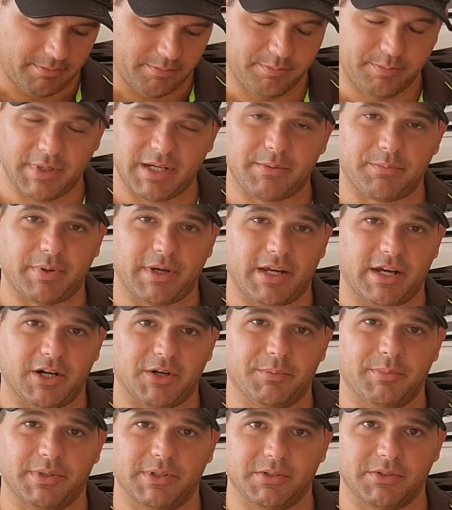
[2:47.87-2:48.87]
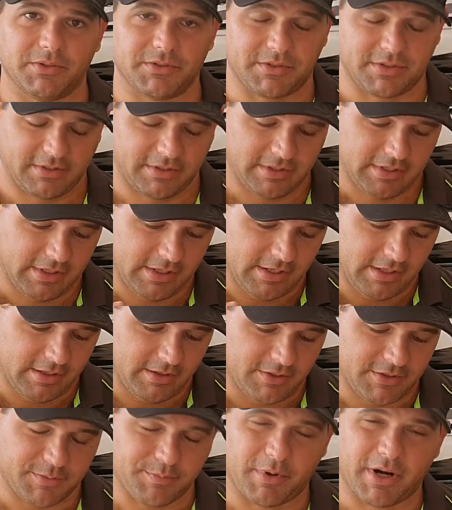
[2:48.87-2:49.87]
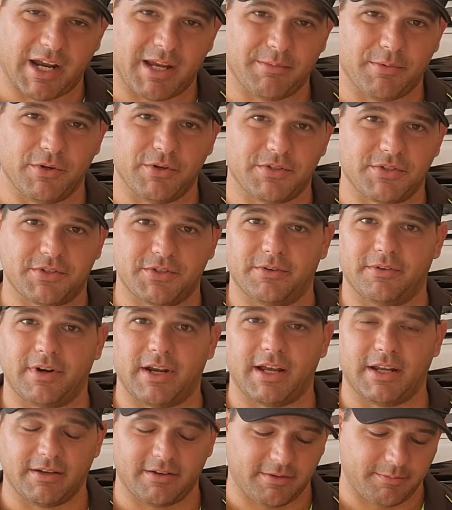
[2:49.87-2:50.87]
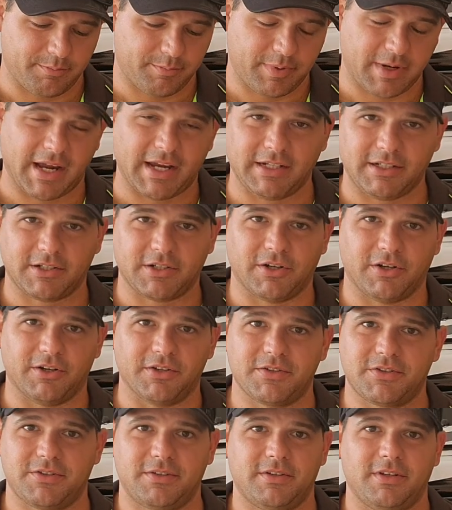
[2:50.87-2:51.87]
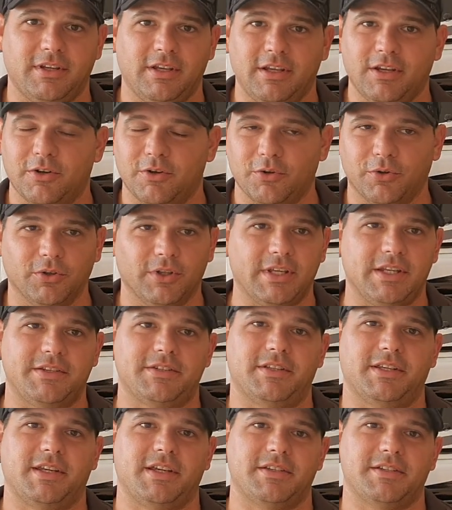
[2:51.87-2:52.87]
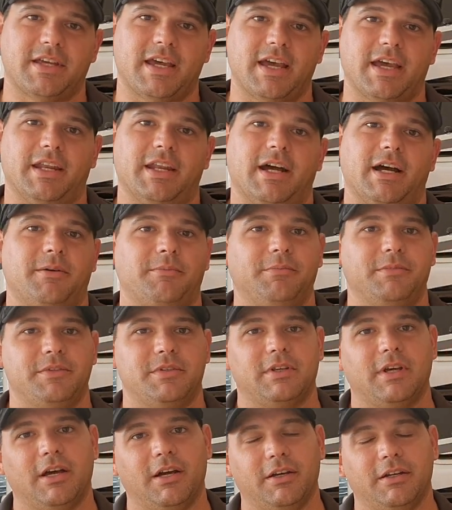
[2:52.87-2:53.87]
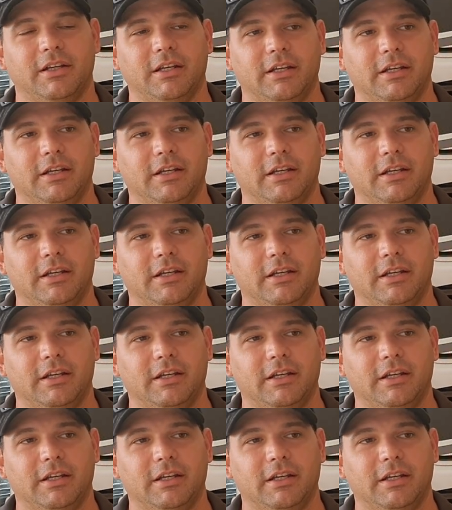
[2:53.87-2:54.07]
big power bills, spray booths to run, paint costs. All these things add up. So